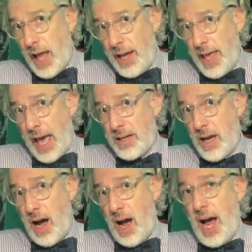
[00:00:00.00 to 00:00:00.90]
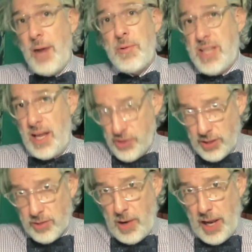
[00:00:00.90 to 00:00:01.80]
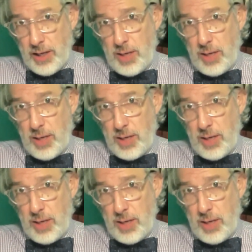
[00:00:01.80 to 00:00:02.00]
I had a high retention rate